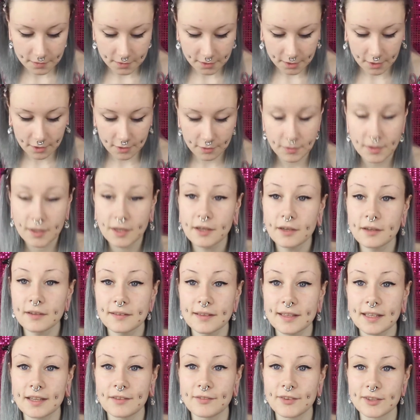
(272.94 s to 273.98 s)
So they're
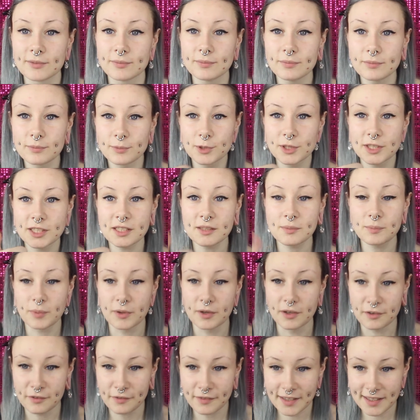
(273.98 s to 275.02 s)
not even, which is
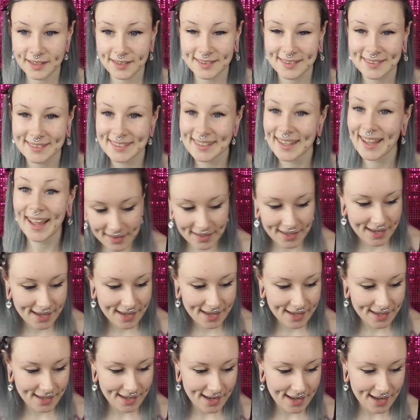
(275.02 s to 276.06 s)
perfect.
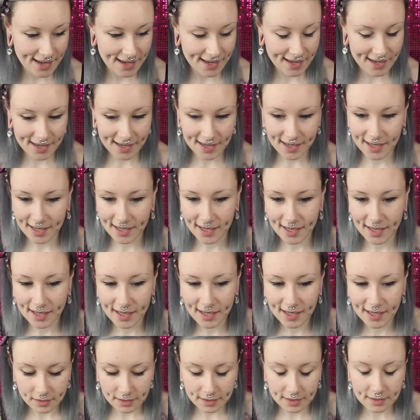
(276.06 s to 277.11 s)
Then I
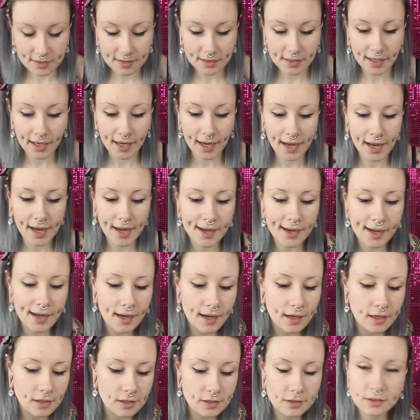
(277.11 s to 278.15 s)
did
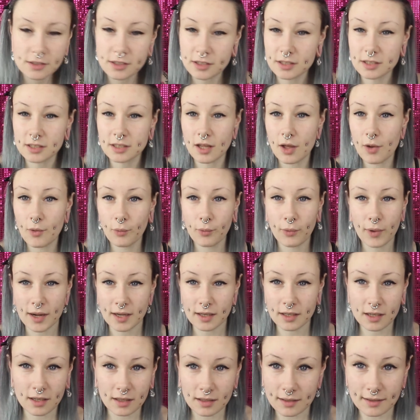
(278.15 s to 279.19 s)
just
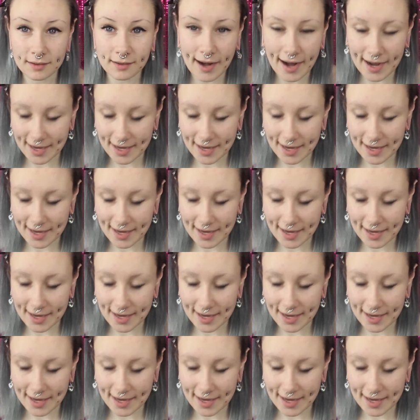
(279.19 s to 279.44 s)
one color